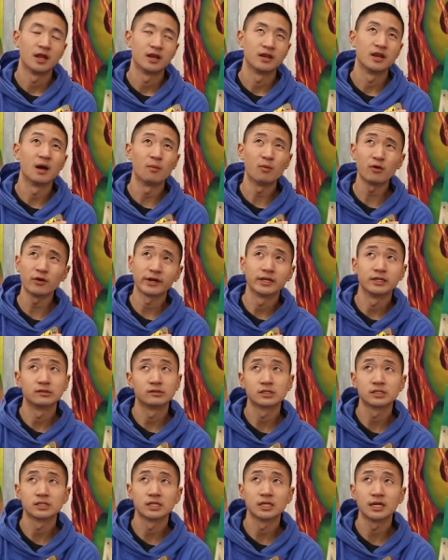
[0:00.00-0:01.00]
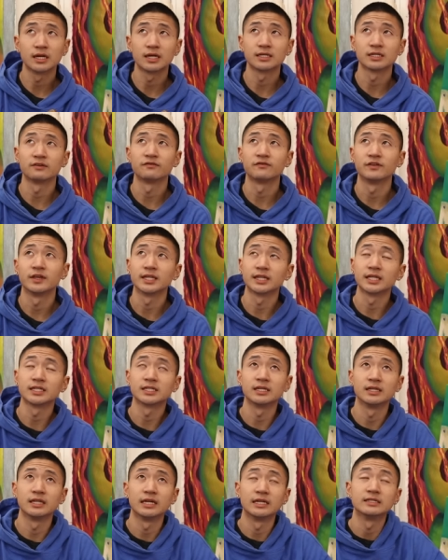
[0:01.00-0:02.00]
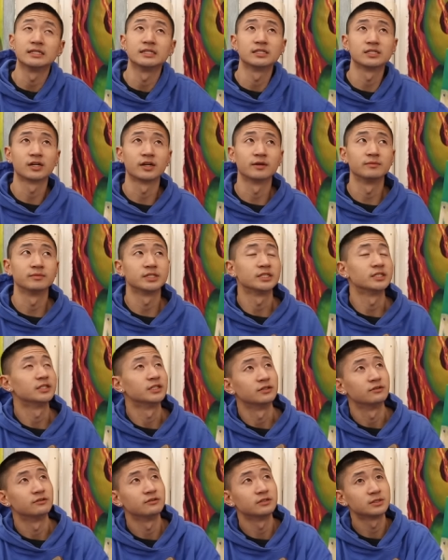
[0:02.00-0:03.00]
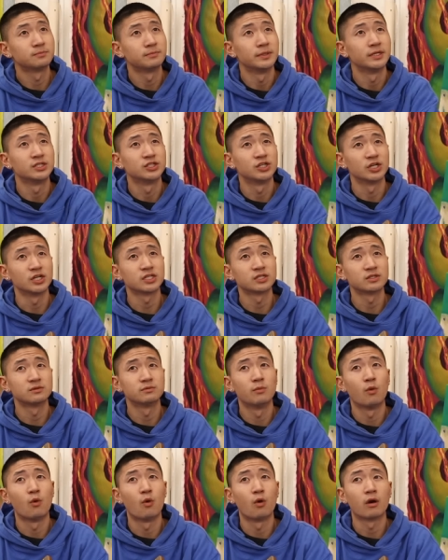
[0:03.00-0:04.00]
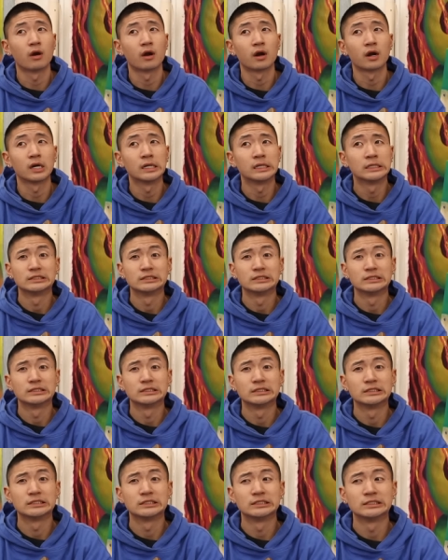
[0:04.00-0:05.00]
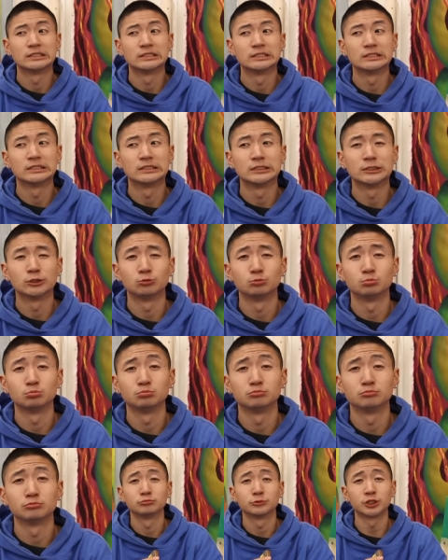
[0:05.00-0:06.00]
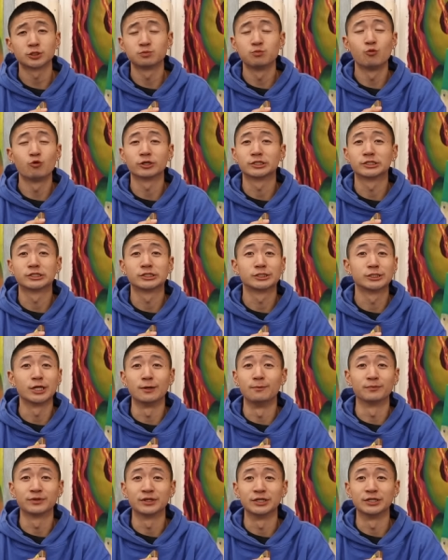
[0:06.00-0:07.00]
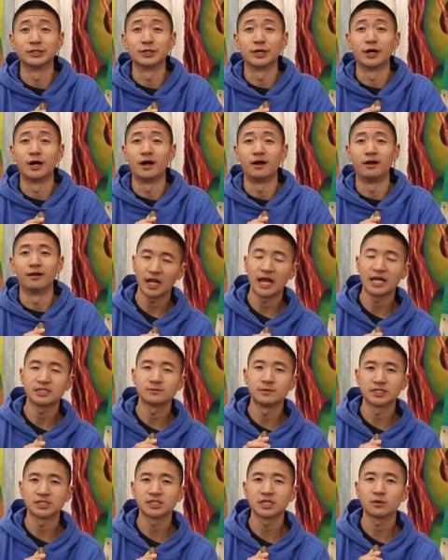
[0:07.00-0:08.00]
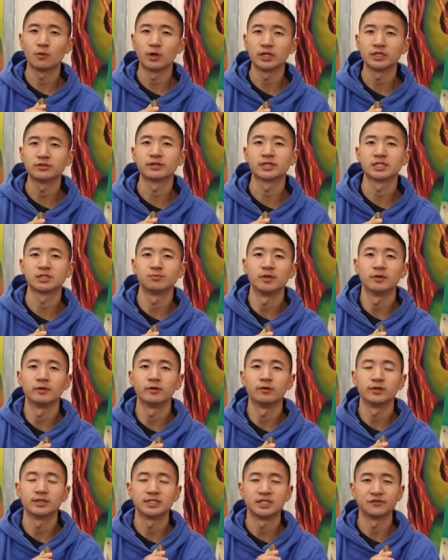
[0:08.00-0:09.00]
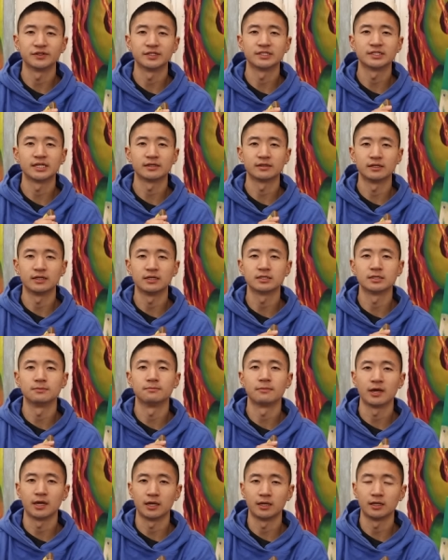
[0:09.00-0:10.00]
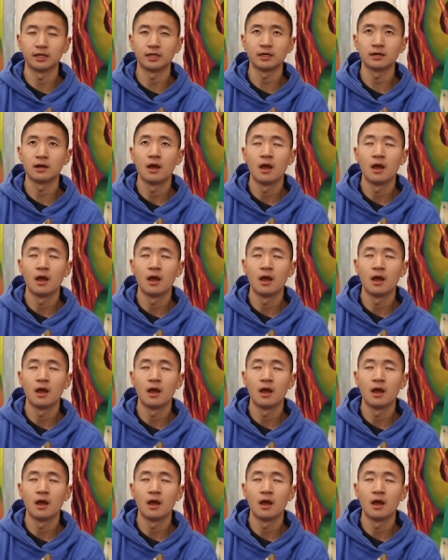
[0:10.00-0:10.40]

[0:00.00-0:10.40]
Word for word: not more interesting because I feel like that's a lazy term to use, but just more. Uh just more something, y'all. As much as I want to experiment with different techniques in painting,